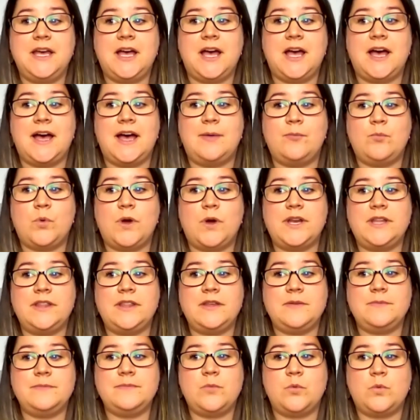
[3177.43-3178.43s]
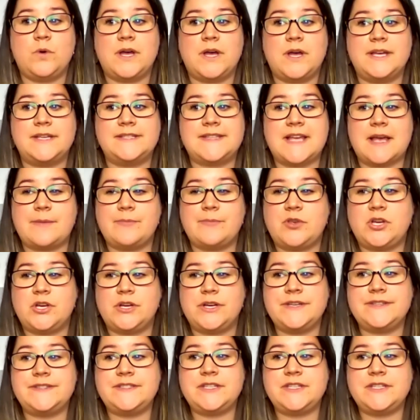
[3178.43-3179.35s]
Um, one of them was, I'm curious